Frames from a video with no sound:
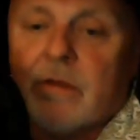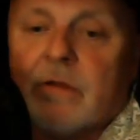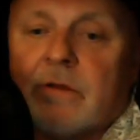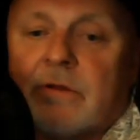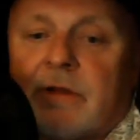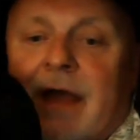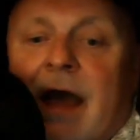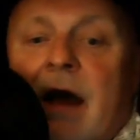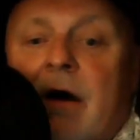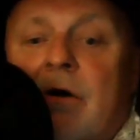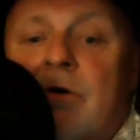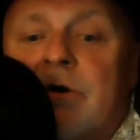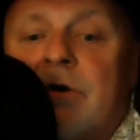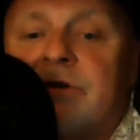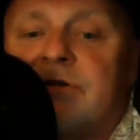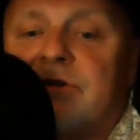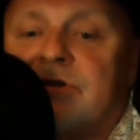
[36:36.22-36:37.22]
Now
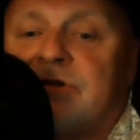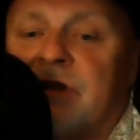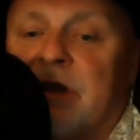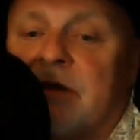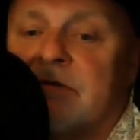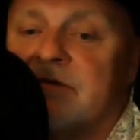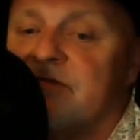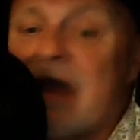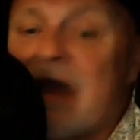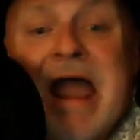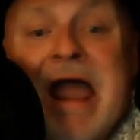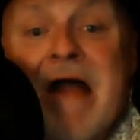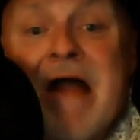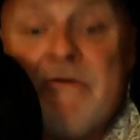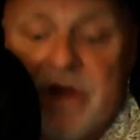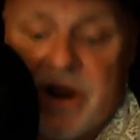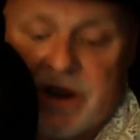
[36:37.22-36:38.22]
it seems
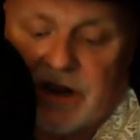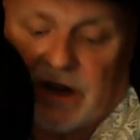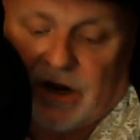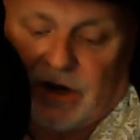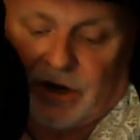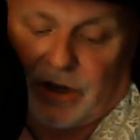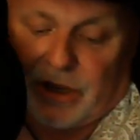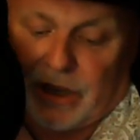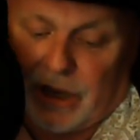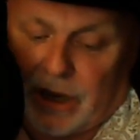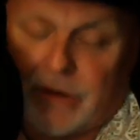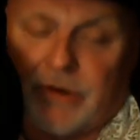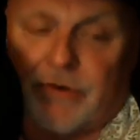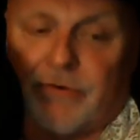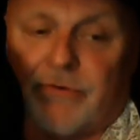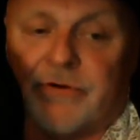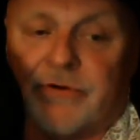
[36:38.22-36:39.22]
very
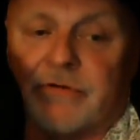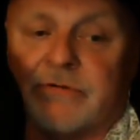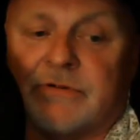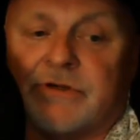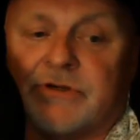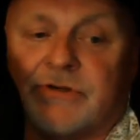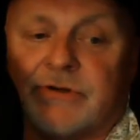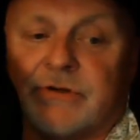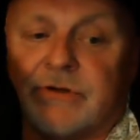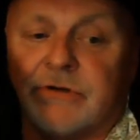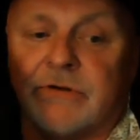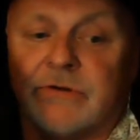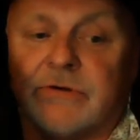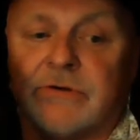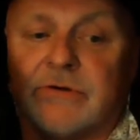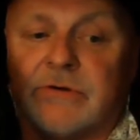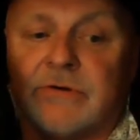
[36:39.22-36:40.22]
clear and
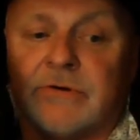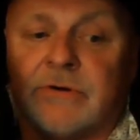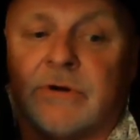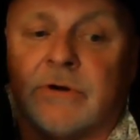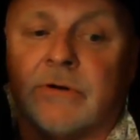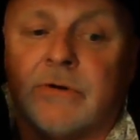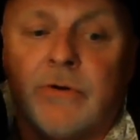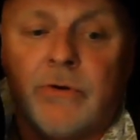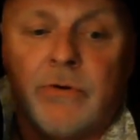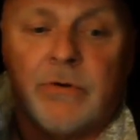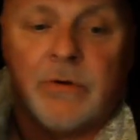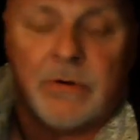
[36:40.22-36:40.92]
true.